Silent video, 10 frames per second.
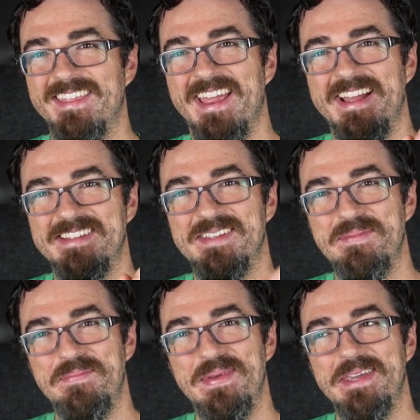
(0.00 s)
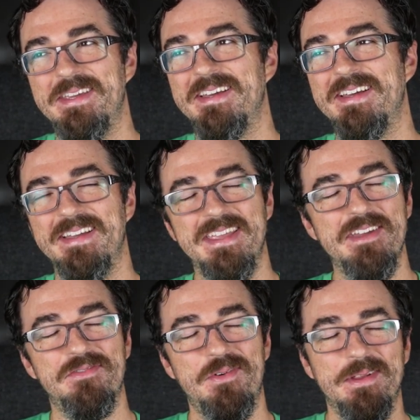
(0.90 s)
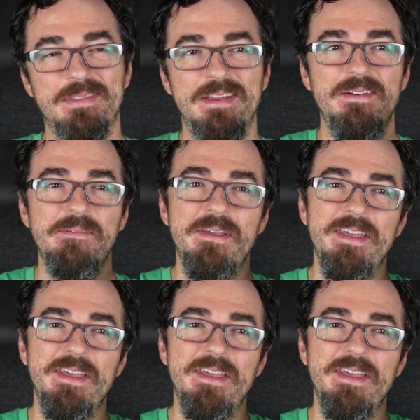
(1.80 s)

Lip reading: That's a big if right there.